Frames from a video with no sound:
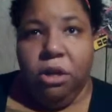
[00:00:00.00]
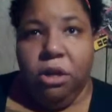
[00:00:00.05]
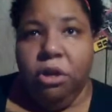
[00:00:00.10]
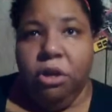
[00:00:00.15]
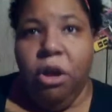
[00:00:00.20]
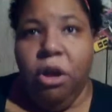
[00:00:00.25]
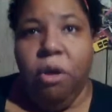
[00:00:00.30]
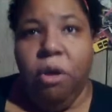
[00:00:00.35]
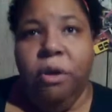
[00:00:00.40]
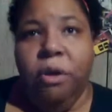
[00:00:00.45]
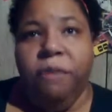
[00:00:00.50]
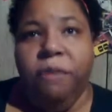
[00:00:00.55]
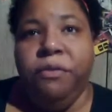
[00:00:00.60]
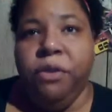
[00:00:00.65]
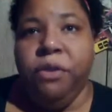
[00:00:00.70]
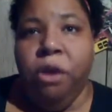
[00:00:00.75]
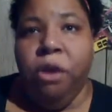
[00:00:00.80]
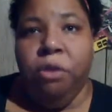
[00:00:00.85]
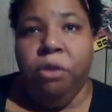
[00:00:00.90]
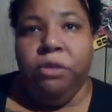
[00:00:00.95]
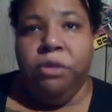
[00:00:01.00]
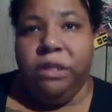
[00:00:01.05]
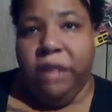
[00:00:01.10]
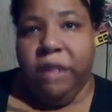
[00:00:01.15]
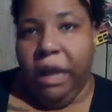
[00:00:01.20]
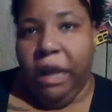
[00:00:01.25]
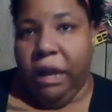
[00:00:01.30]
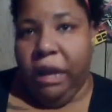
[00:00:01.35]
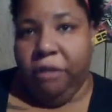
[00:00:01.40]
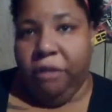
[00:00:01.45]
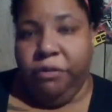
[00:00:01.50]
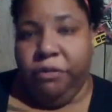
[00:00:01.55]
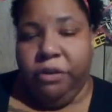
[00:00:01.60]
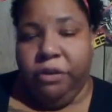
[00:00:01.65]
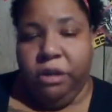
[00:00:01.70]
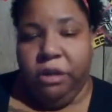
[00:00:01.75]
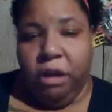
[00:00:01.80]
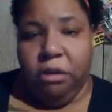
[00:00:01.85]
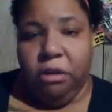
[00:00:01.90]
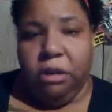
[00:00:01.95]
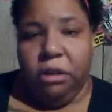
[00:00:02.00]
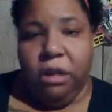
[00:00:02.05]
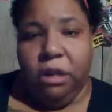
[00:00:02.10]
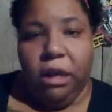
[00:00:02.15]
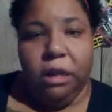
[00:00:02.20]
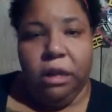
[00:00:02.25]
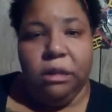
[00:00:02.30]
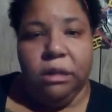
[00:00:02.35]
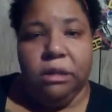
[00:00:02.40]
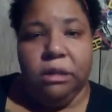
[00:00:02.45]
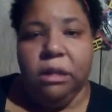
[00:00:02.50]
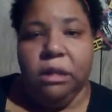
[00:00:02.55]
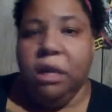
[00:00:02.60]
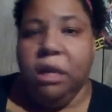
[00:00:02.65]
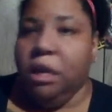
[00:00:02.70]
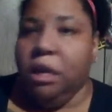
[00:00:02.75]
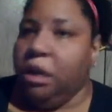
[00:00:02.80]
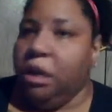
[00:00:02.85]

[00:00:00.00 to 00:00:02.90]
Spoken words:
If you don't stand for certain things,